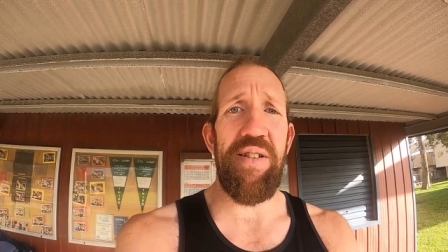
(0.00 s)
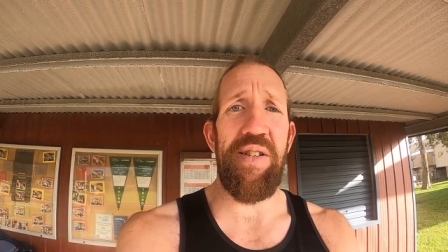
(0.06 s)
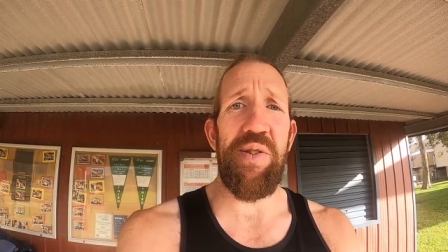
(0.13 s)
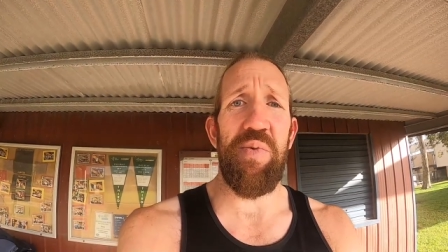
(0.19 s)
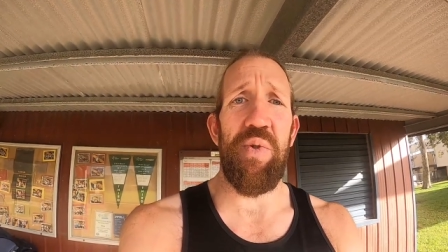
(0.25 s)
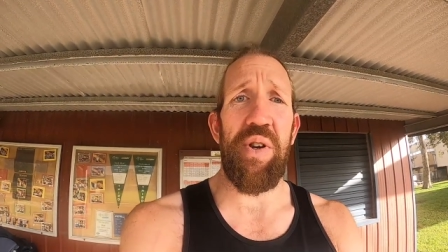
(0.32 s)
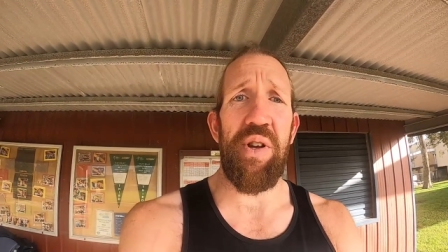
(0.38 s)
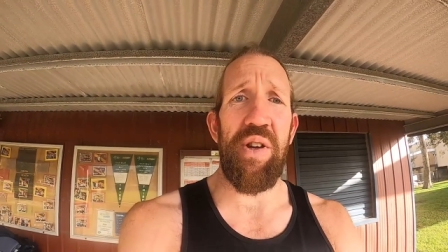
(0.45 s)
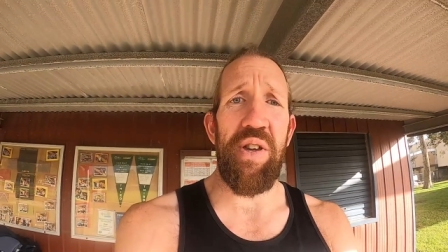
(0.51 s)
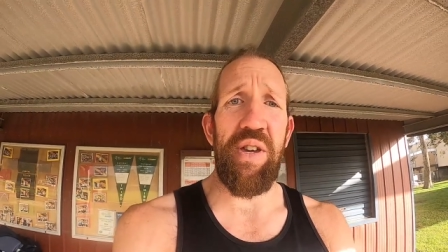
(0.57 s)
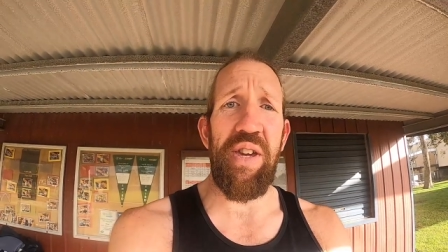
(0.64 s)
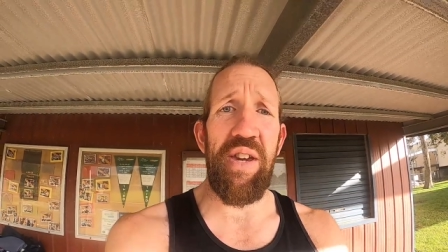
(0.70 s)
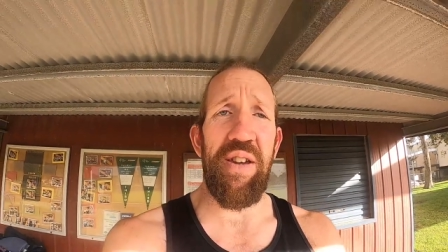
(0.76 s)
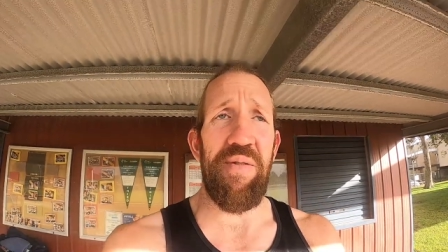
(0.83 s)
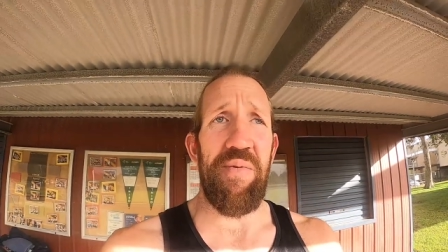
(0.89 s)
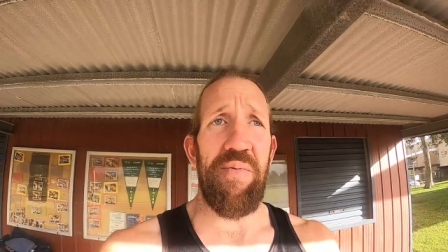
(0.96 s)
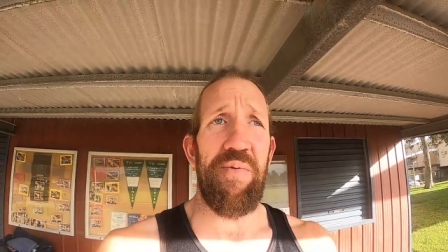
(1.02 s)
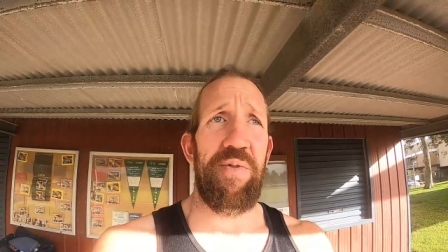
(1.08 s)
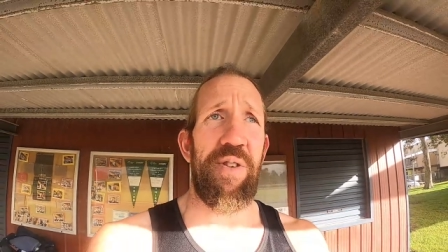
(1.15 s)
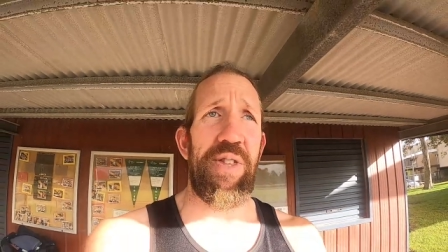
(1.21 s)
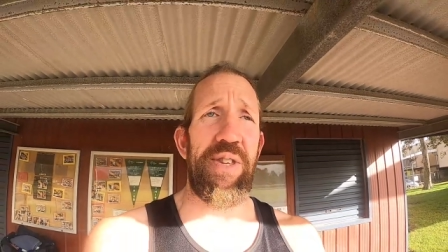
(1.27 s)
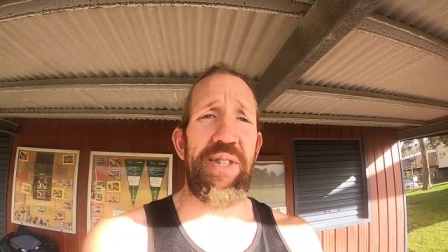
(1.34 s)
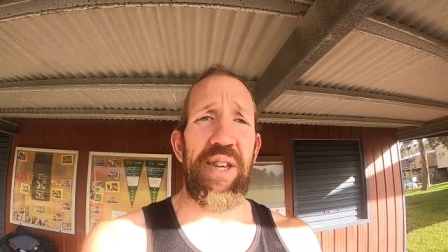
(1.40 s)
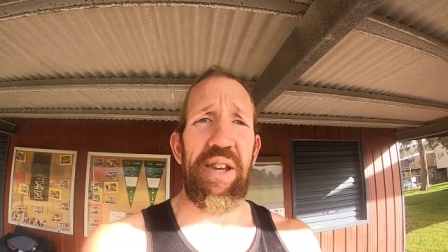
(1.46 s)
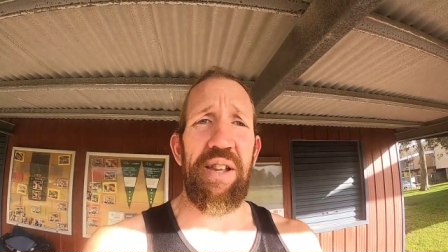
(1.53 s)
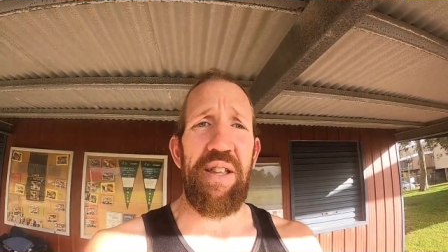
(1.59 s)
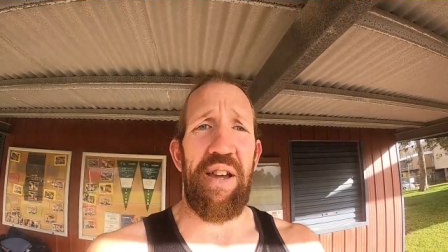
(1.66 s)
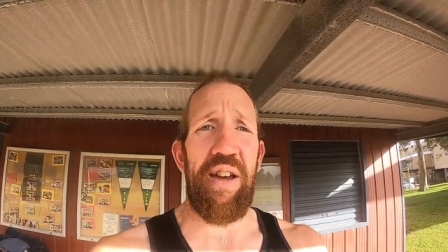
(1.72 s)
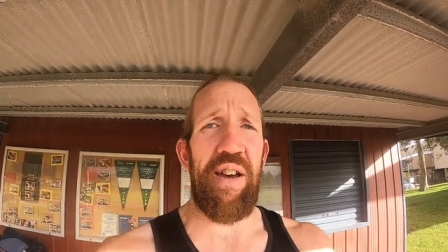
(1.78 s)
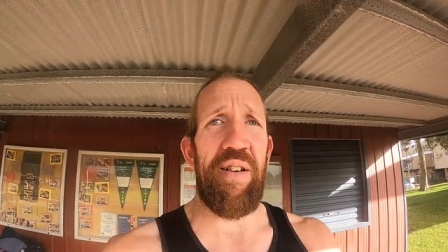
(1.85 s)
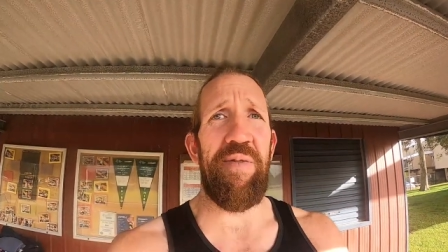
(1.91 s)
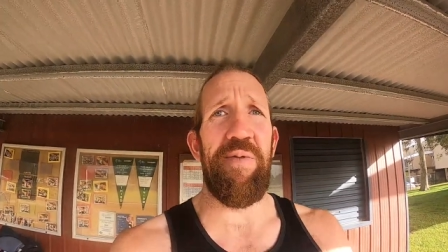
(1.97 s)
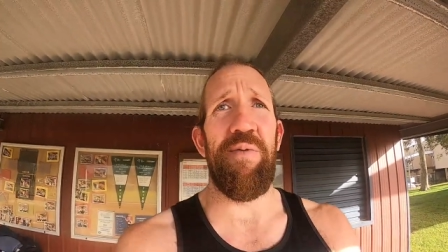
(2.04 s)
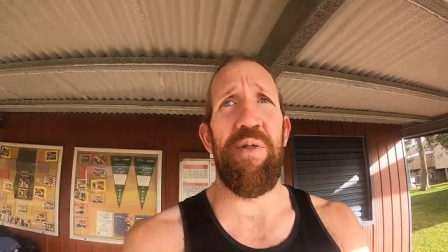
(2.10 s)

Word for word: is what I get for the second half,